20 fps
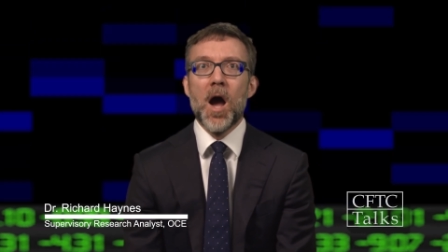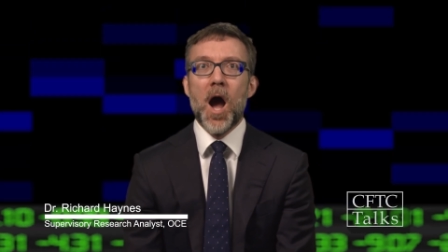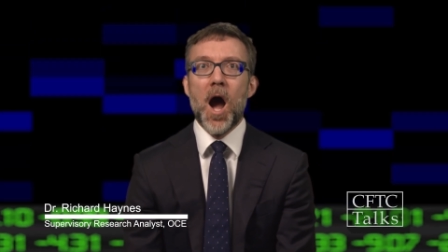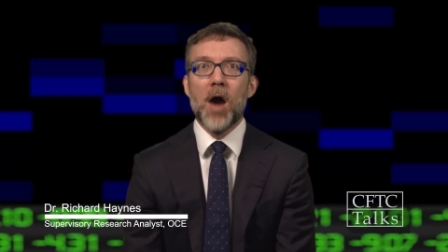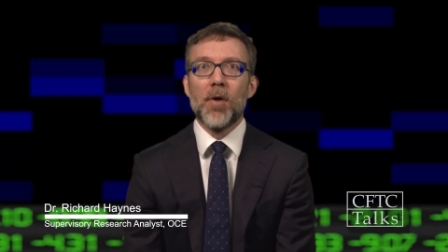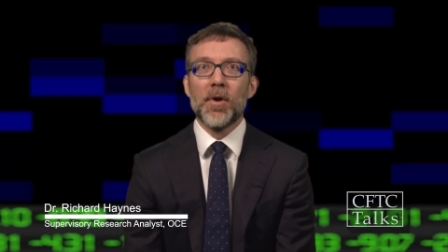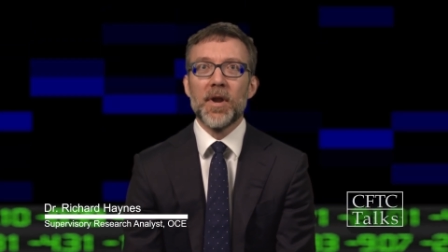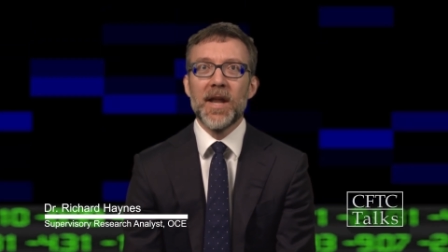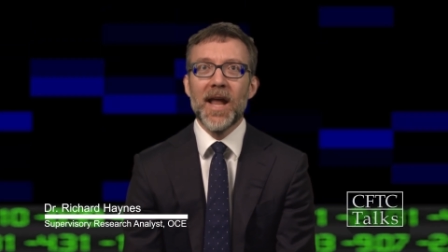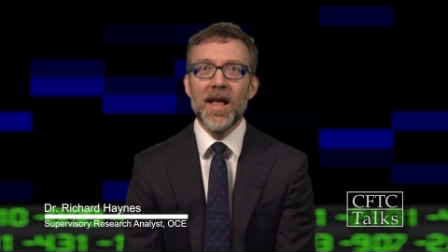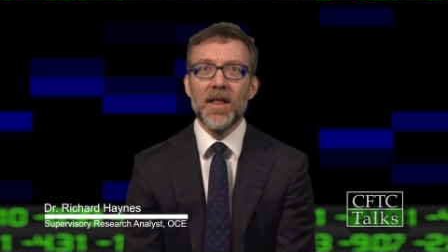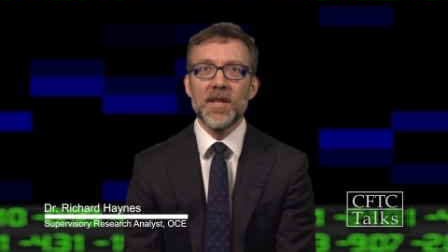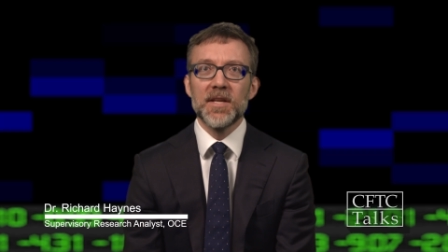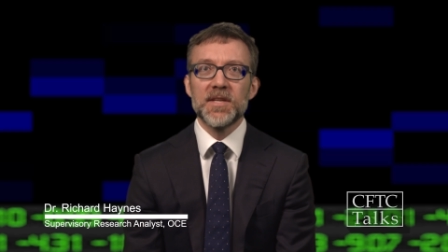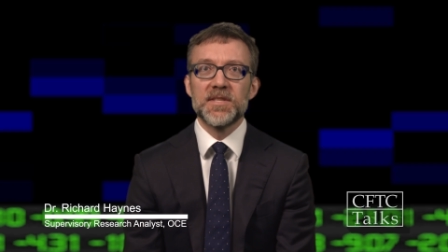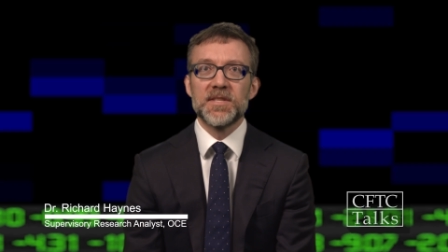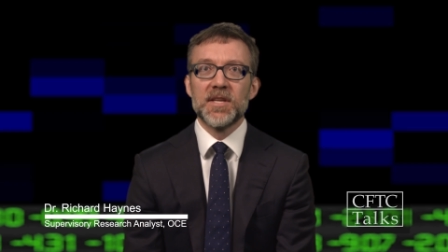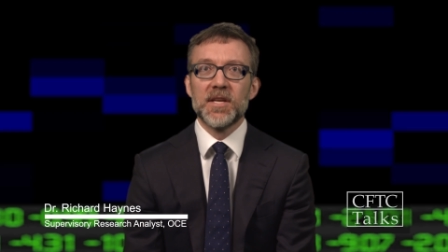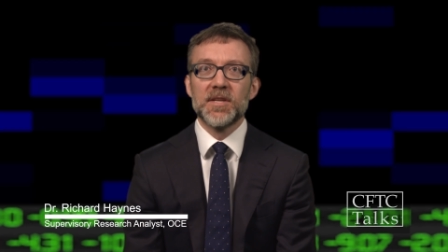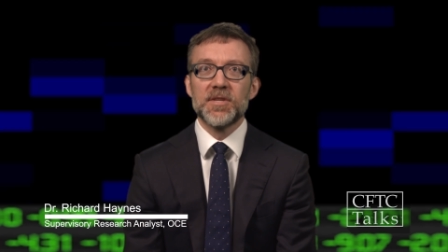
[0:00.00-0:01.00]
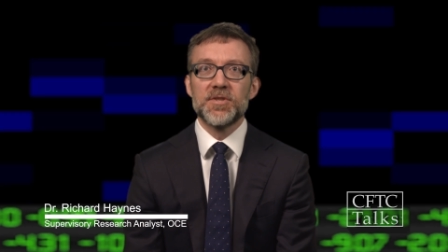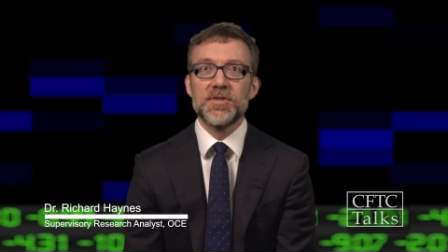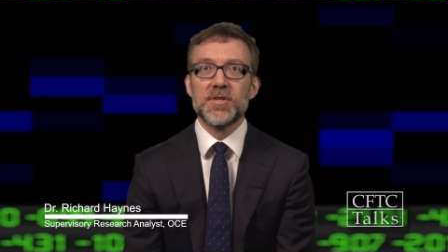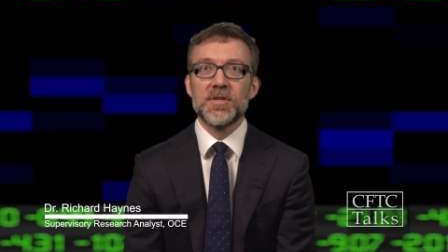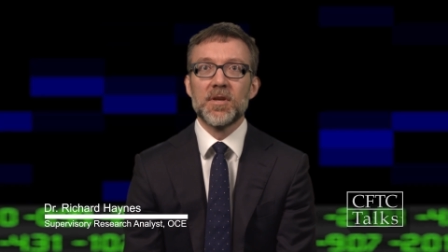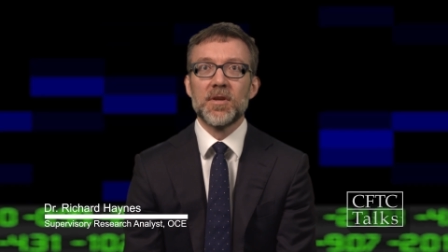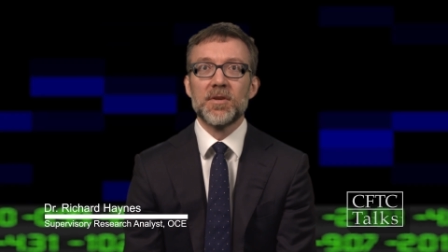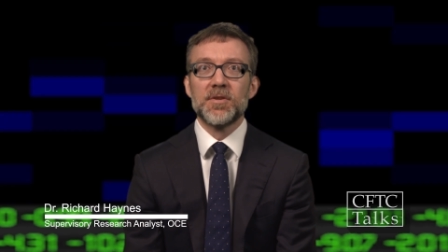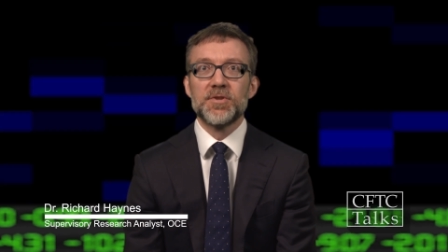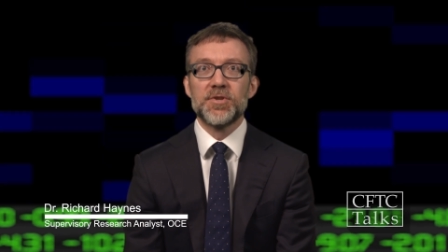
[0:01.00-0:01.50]
Our analysis
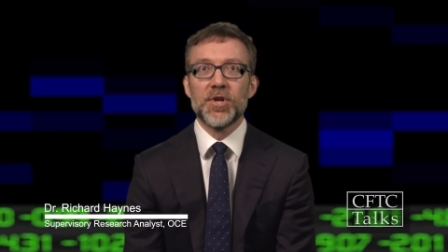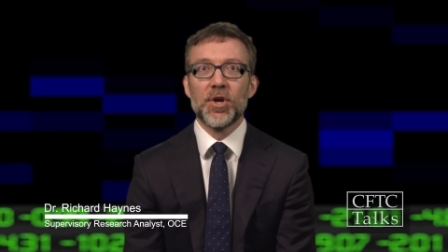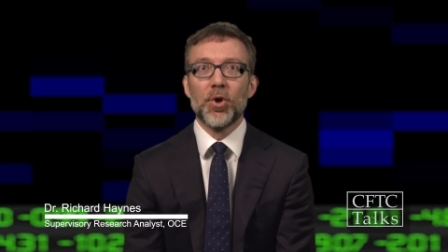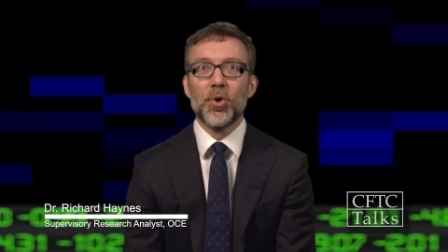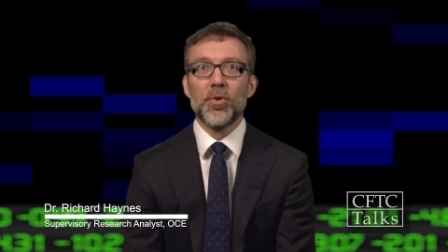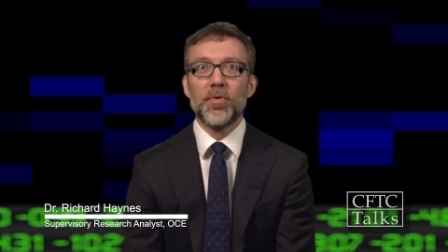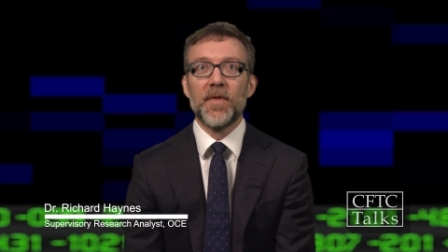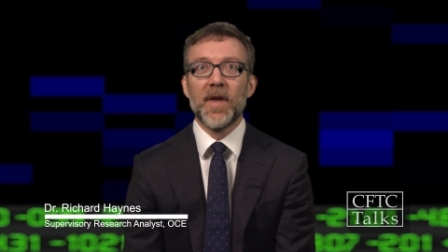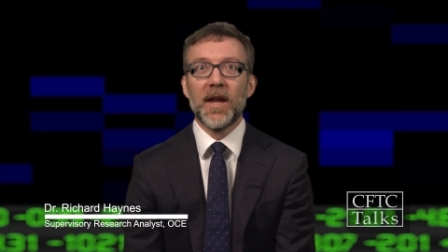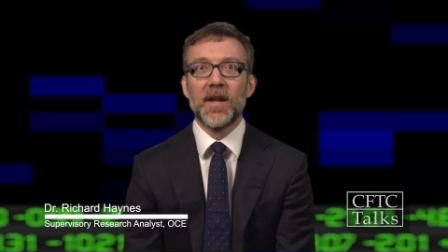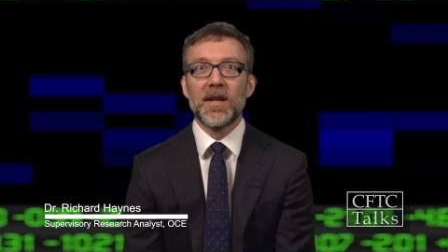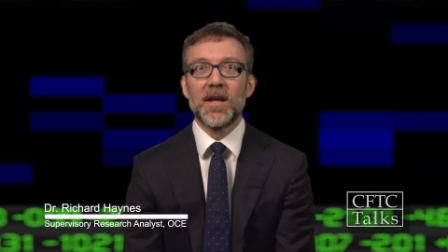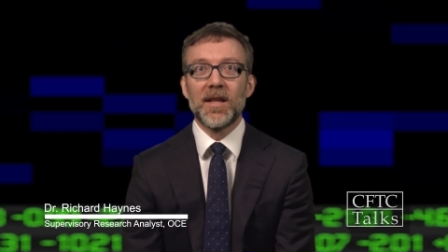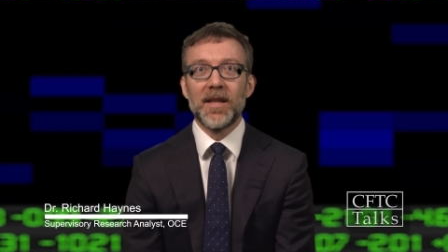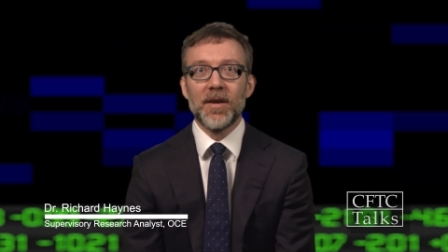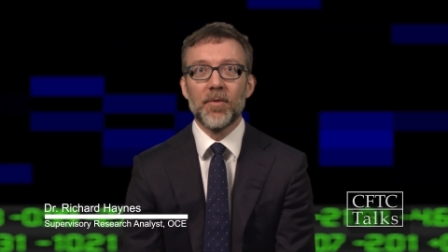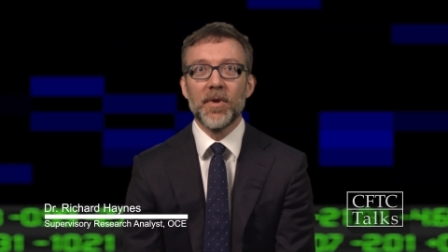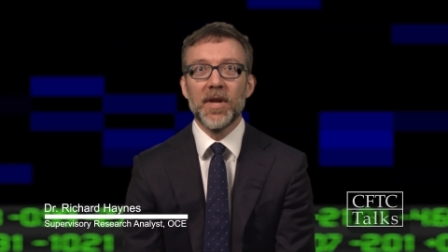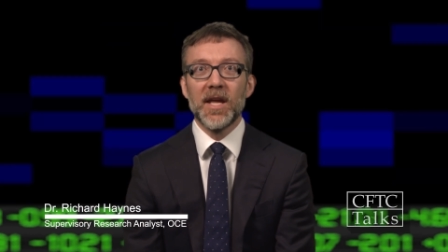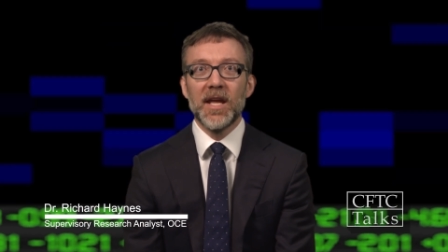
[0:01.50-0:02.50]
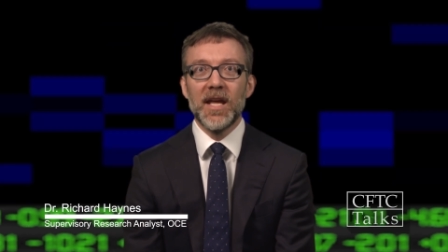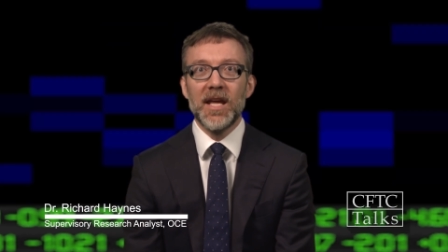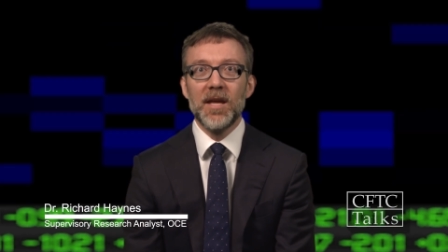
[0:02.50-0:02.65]
showed that clearing